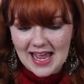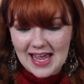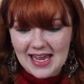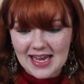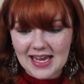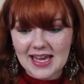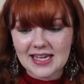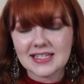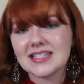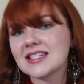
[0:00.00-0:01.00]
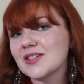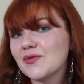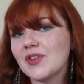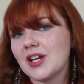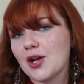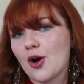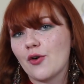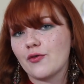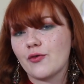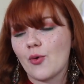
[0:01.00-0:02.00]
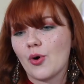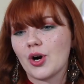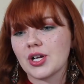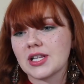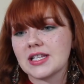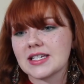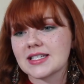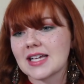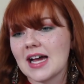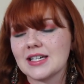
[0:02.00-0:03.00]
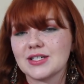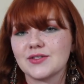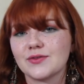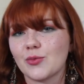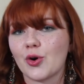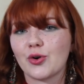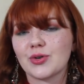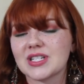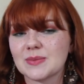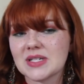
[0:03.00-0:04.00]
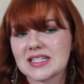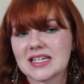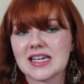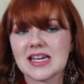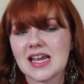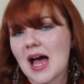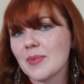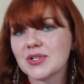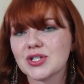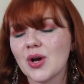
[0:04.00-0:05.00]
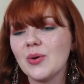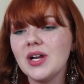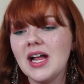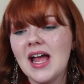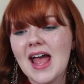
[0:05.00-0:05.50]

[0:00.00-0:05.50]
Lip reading: a decent video for this kind of more Christmassy episode,